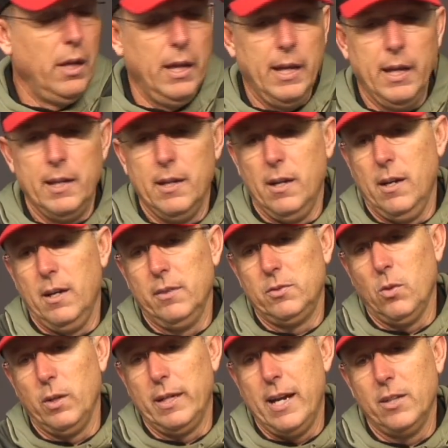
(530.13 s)
And
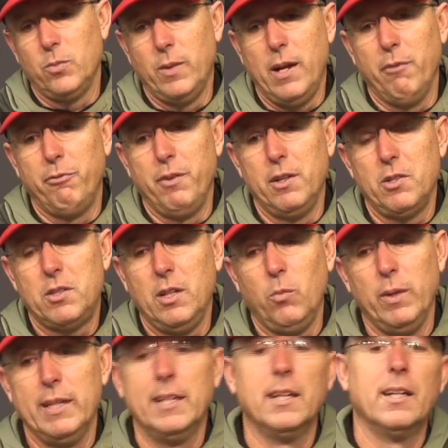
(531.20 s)
so our guys went out and finished it.
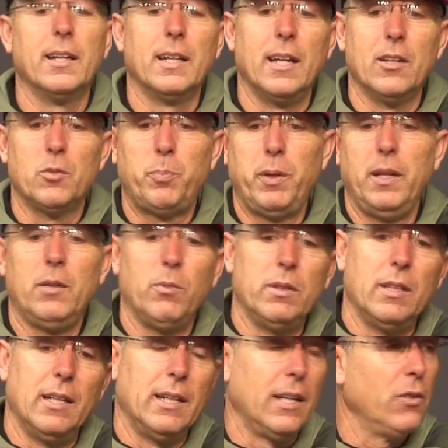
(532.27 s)
We did it against Pitt. We
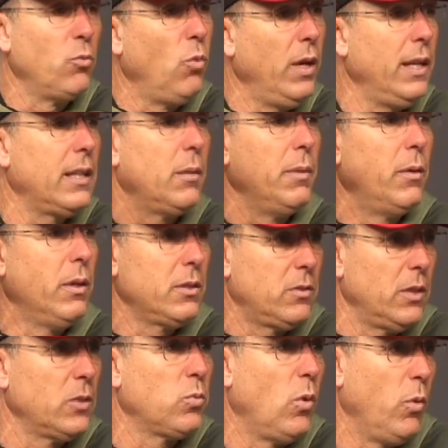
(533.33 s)
did it against Wake. I mean,
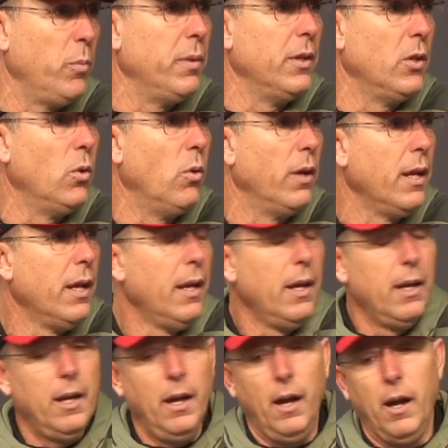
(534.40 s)
that's what we've been doing.
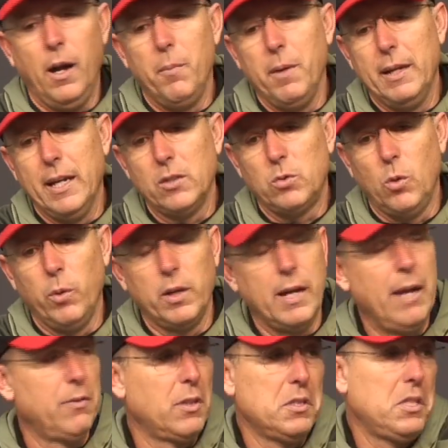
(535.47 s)
And that's what we're going
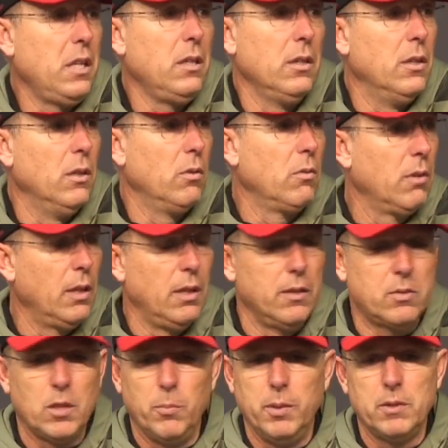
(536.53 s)
to have to continue to do.
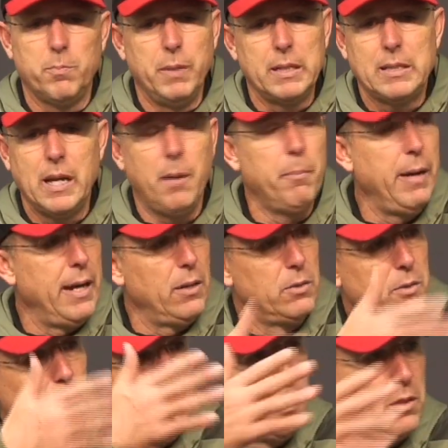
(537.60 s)
It's going to be these big-time
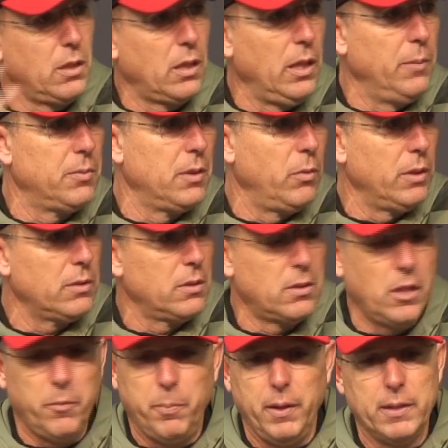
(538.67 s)
battles. You mentioned Clemson. That's a
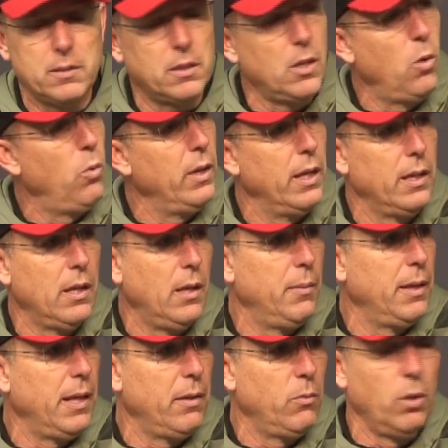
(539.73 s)
tough place to go win. I
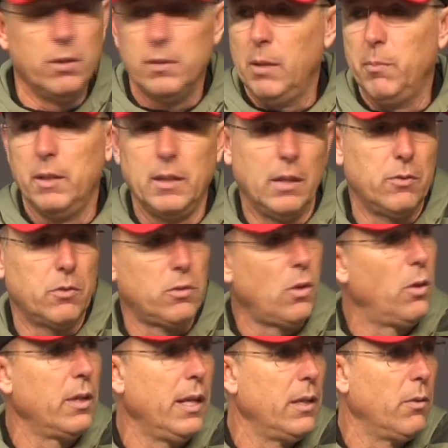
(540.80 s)
mean, what is, how many,
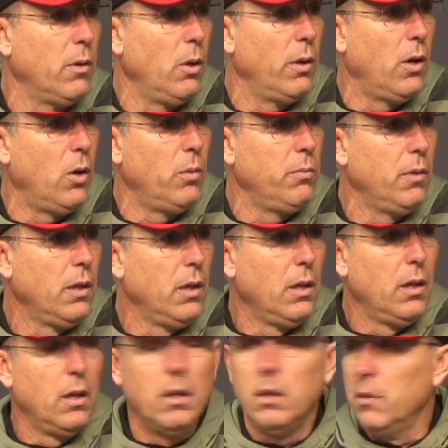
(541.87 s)
38 in a row at home?
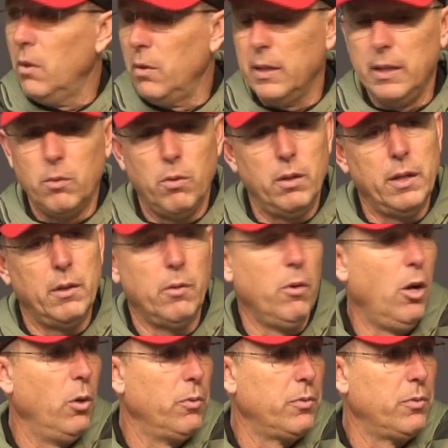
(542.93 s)
38 in a row.